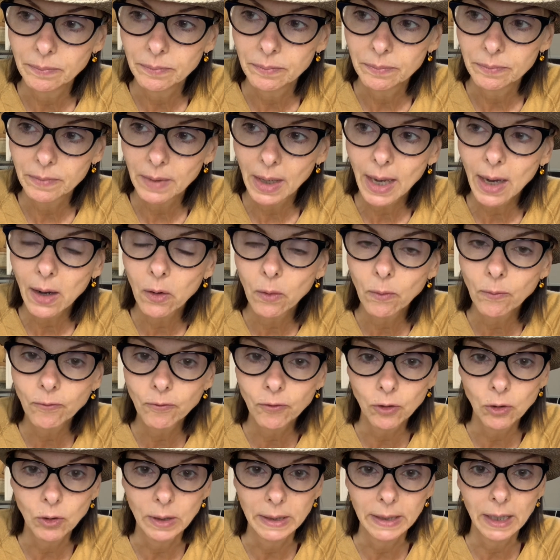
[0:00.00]

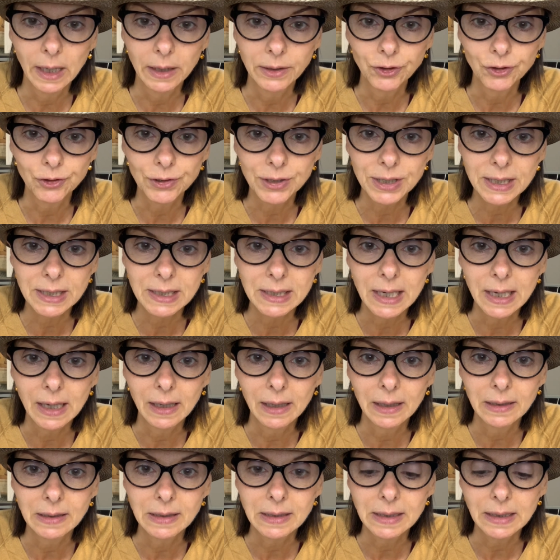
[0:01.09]
helpful in
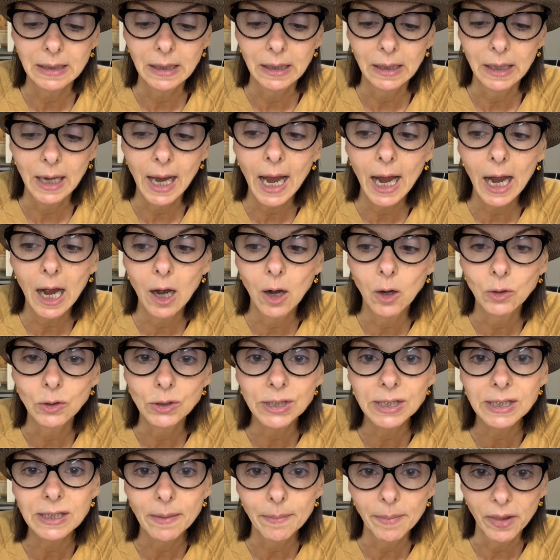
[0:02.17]
understanding how
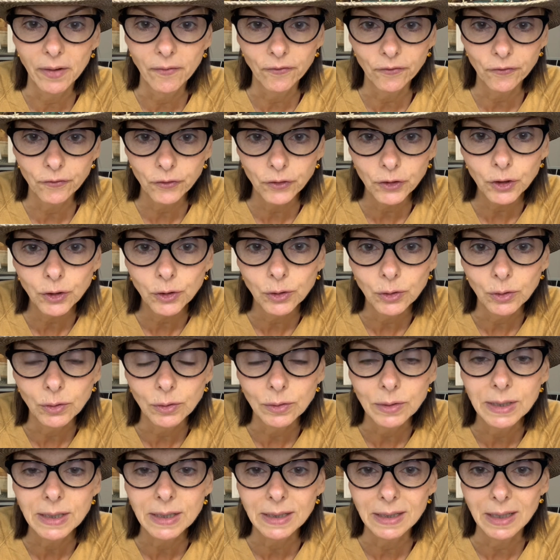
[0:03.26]
some of the
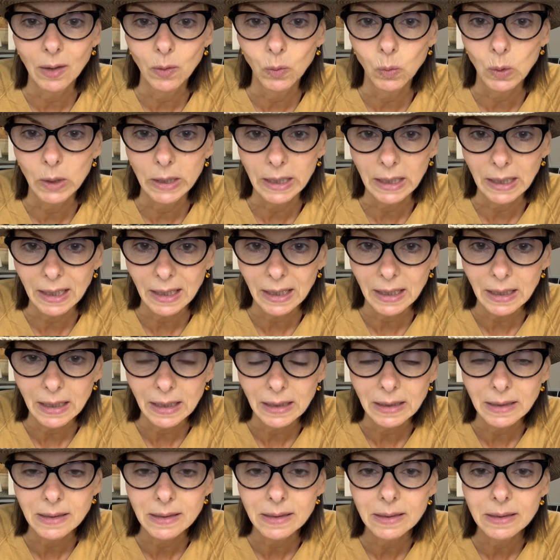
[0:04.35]
foods that we
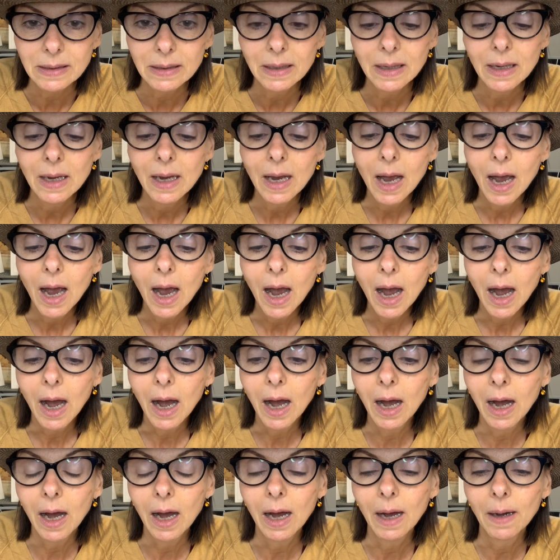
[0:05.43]
eat
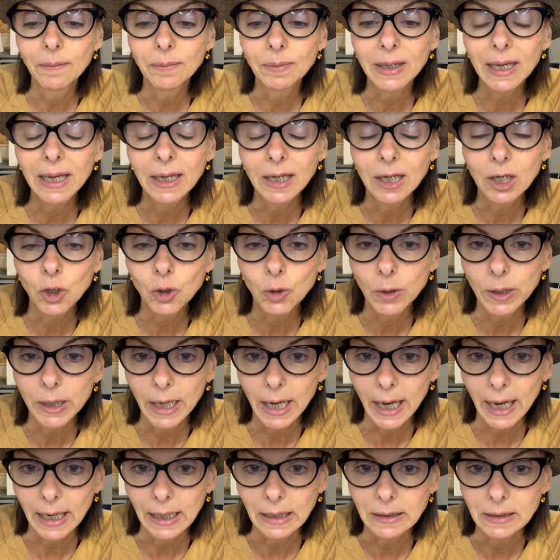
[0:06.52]
can
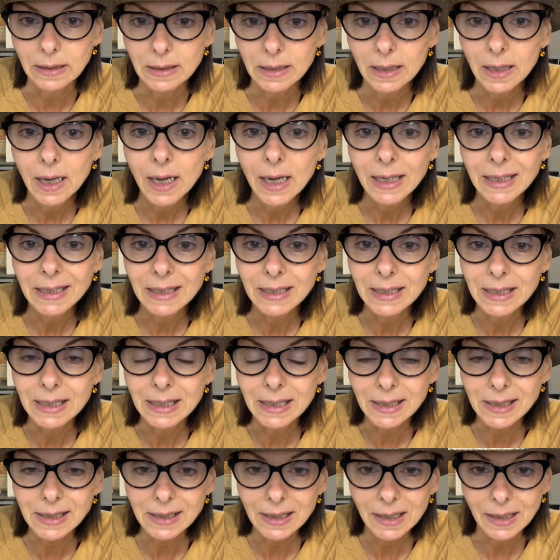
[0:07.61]
create
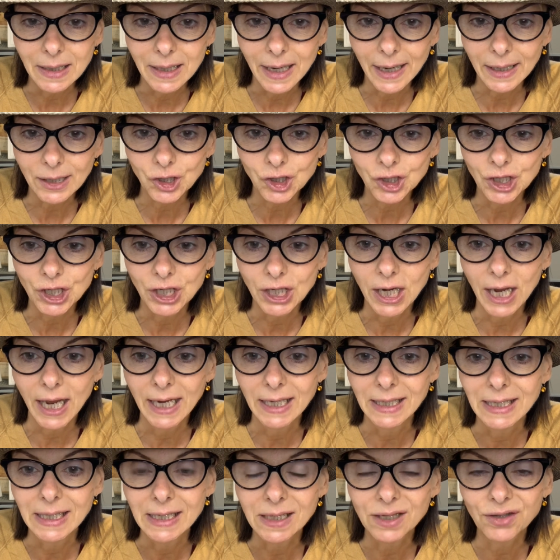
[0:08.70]
disconnection
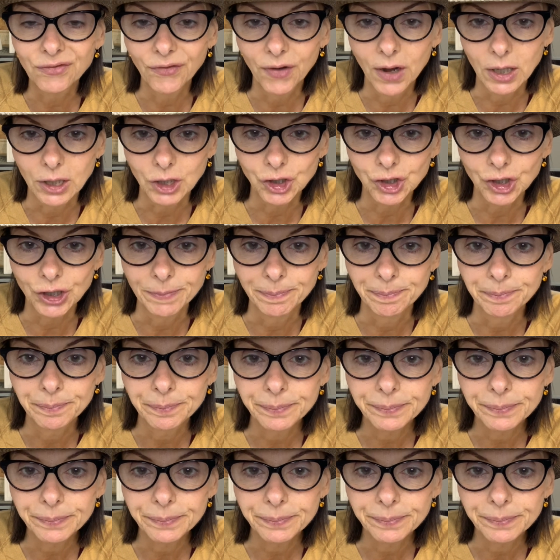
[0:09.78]
and dysfunction.